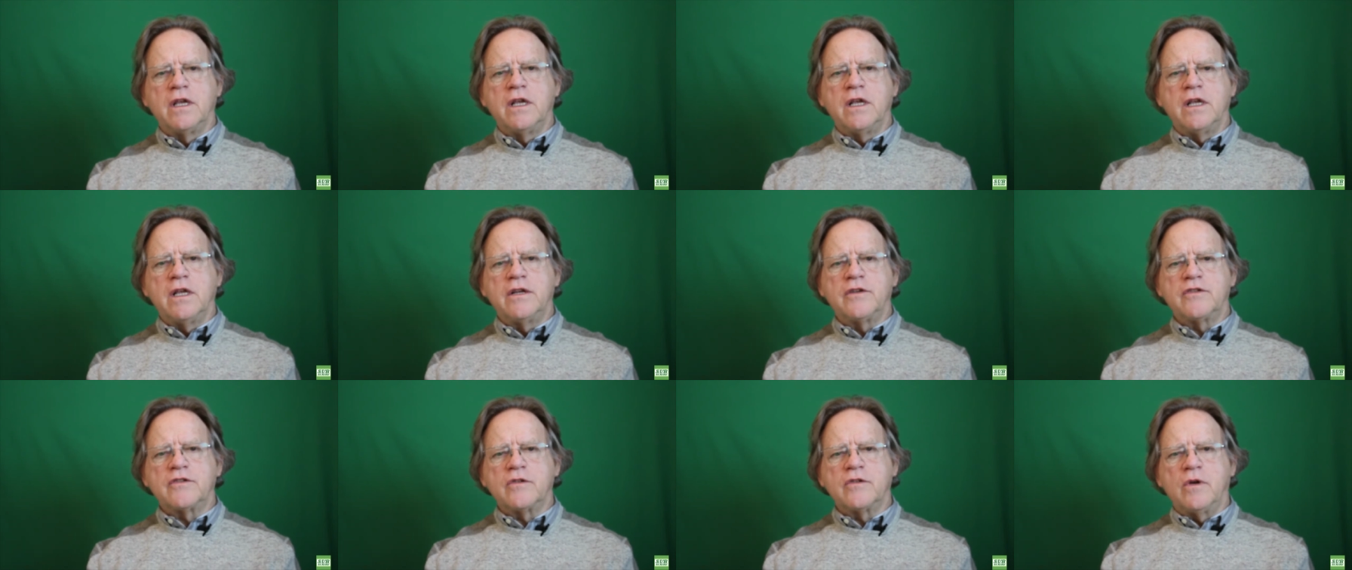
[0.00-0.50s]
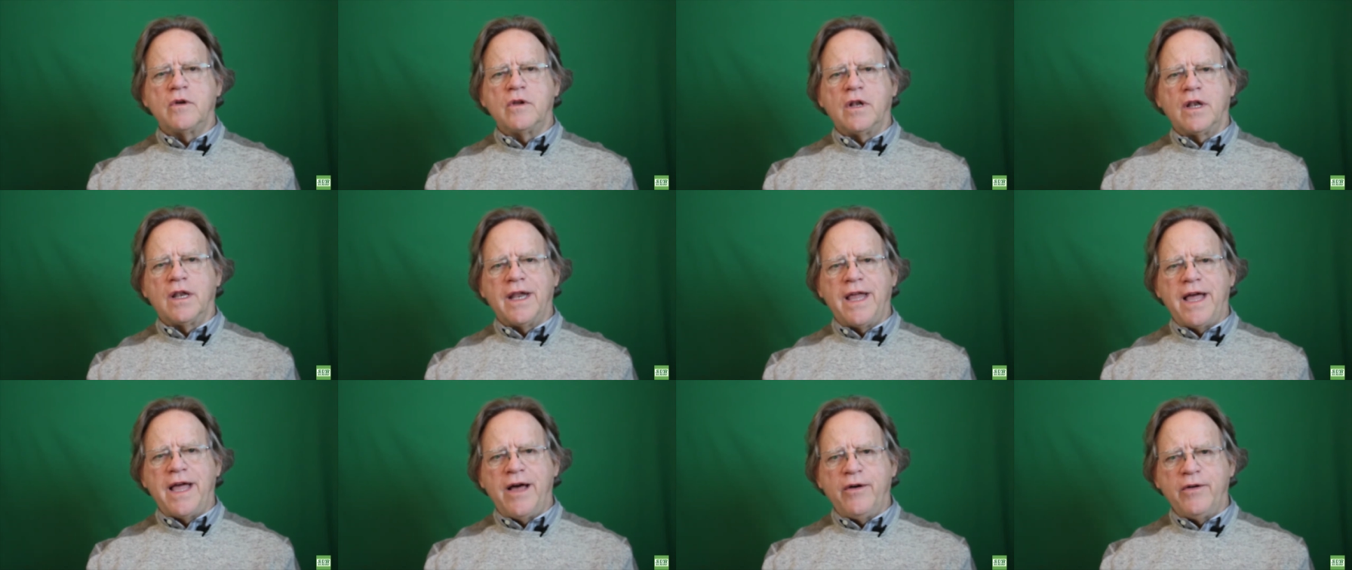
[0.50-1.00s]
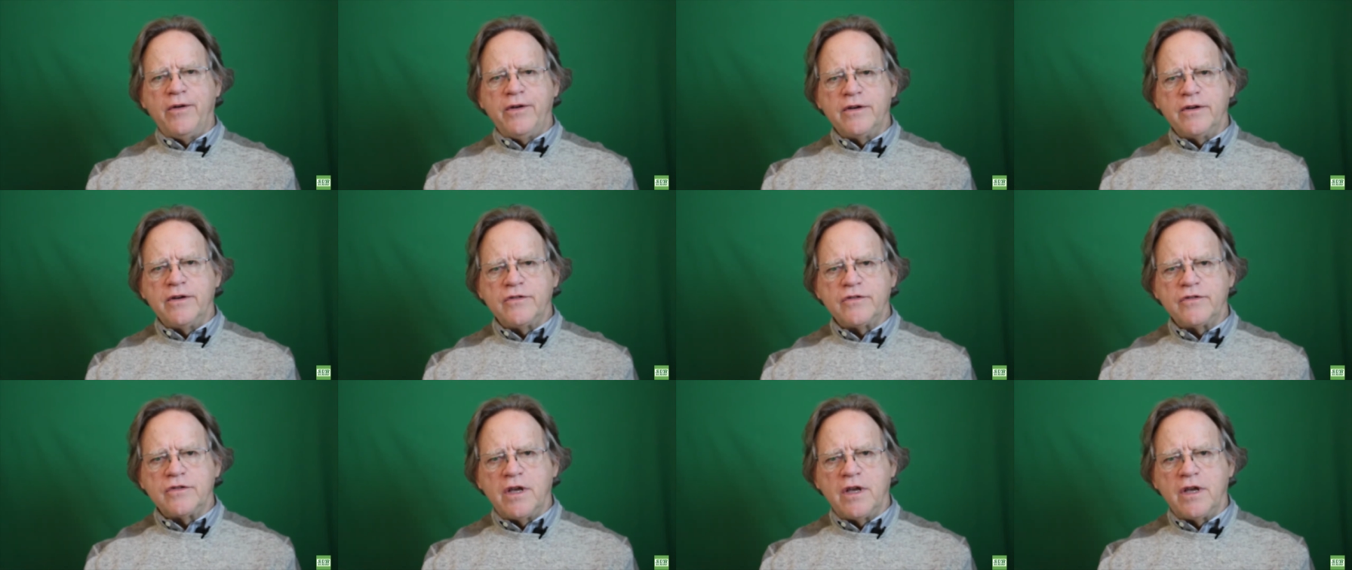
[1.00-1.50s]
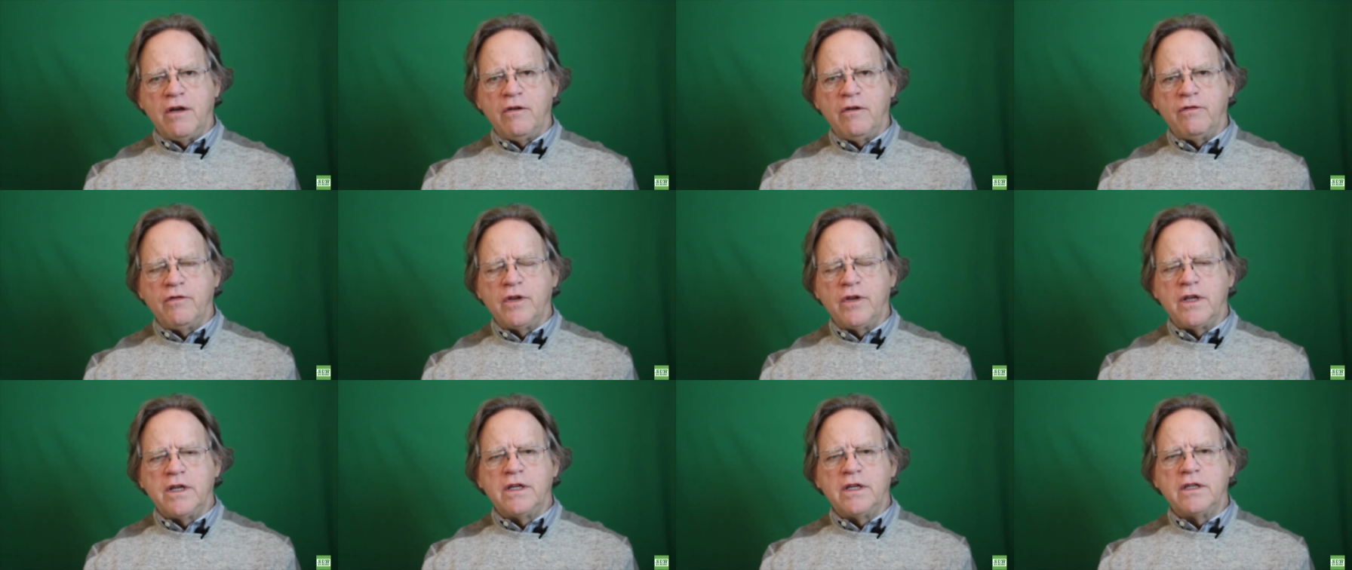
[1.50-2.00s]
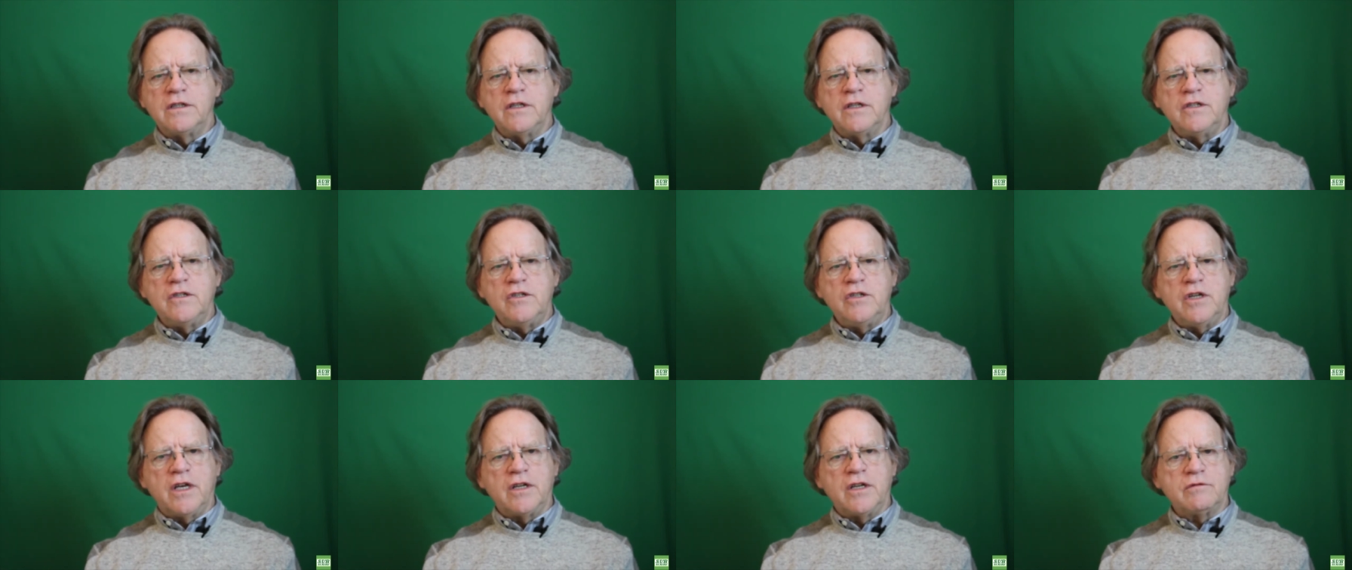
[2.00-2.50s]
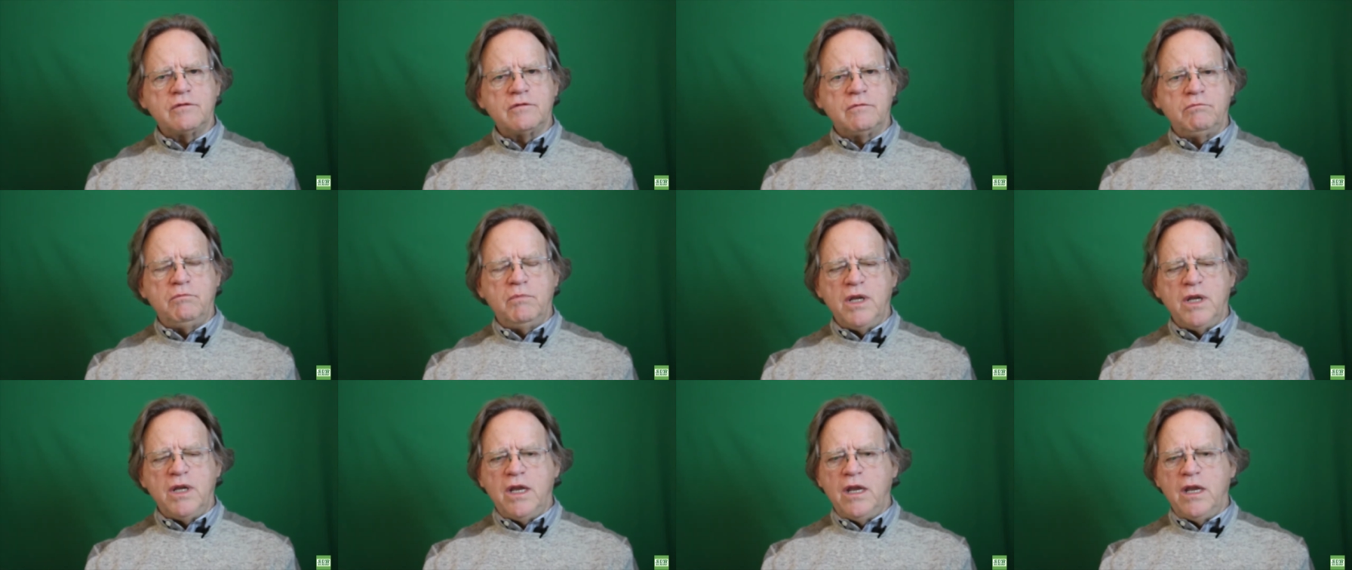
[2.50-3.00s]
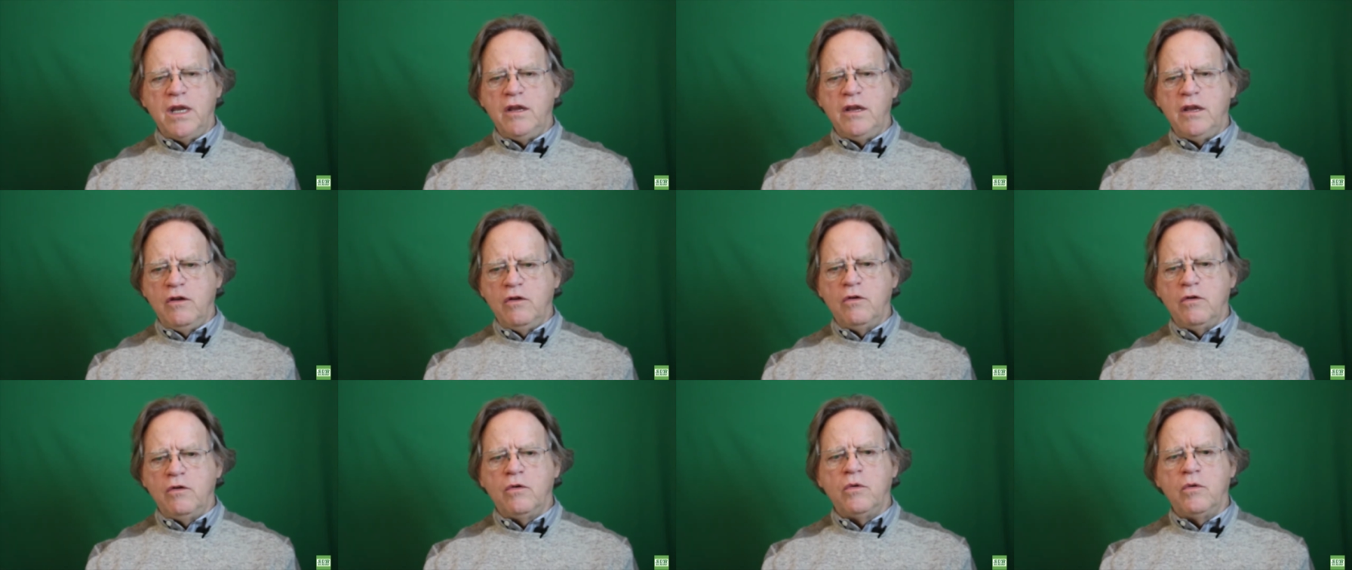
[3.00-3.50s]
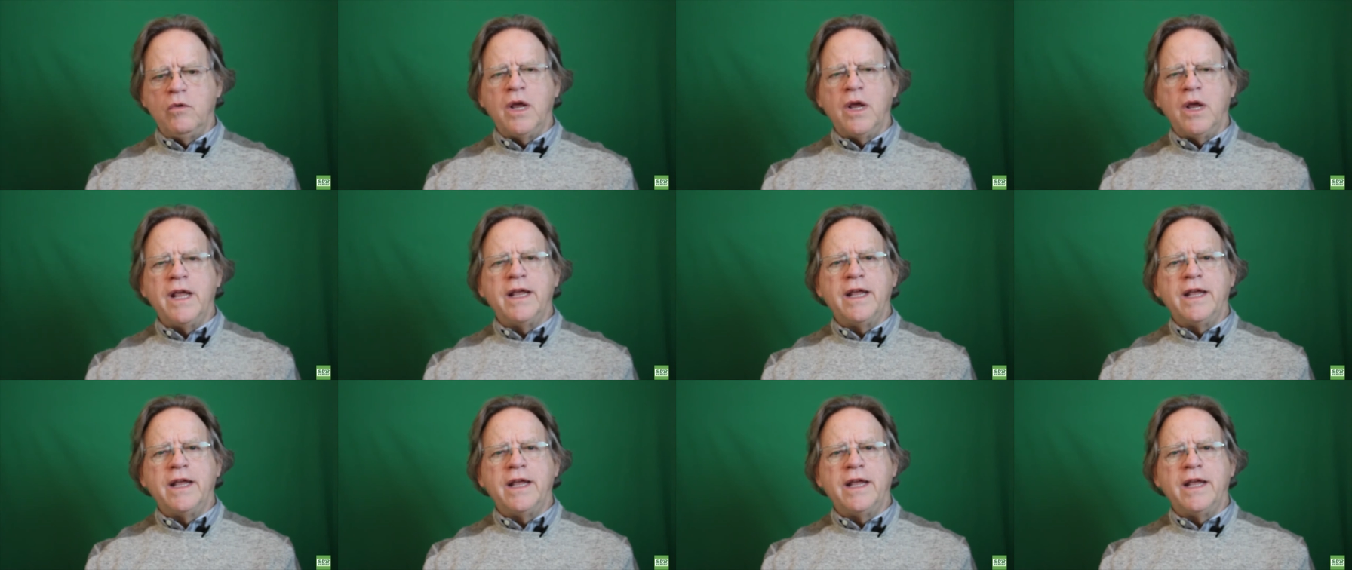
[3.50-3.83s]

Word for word: And so allow yourself to just be you